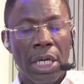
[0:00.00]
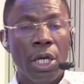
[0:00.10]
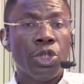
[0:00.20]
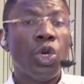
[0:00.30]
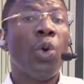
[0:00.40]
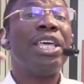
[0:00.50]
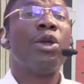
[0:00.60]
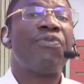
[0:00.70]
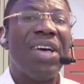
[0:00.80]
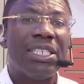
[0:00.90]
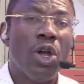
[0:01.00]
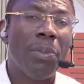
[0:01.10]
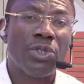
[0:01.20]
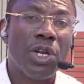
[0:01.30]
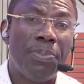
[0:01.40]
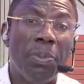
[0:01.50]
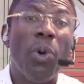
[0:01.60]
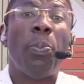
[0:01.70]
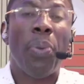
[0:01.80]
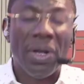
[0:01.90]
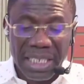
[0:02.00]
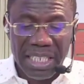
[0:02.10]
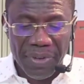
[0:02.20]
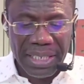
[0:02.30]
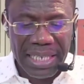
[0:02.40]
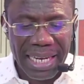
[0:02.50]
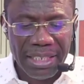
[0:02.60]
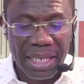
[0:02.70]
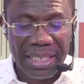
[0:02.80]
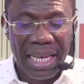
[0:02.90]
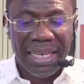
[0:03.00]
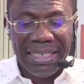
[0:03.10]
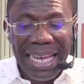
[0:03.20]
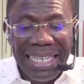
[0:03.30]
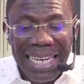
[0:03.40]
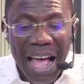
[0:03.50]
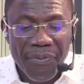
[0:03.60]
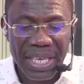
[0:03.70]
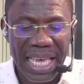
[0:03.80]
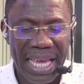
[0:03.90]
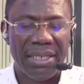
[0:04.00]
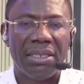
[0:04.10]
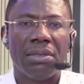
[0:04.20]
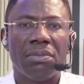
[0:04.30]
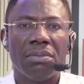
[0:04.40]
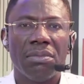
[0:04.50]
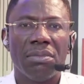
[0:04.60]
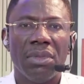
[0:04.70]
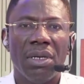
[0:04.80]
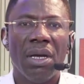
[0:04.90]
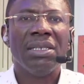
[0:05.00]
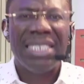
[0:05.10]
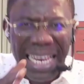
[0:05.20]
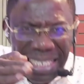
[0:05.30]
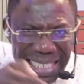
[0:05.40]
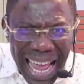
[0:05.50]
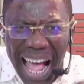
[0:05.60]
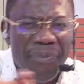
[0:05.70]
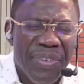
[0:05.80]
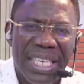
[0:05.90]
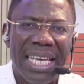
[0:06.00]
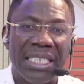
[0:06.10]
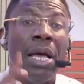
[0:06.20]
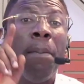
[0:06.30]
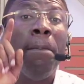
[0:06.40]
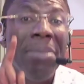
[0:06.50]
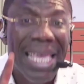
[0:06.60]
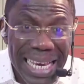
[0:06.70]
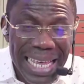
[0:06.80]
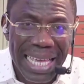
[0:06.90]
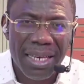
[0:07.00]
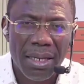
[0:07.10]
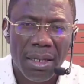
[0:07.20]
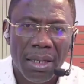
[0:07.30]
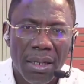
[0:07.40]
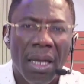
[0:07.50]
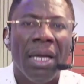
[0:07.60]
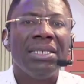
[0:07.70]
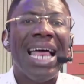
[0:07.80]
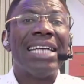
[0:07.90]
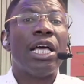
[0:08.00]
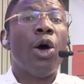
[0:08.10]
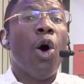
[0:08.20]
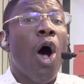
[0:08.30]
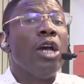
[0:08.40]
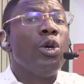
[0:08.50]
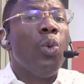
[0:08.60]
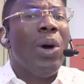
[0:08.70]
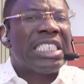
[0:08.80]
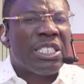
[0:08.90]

So innovate. Number 3, people with positive intelligence, they navigate. They navigate, meaning that they always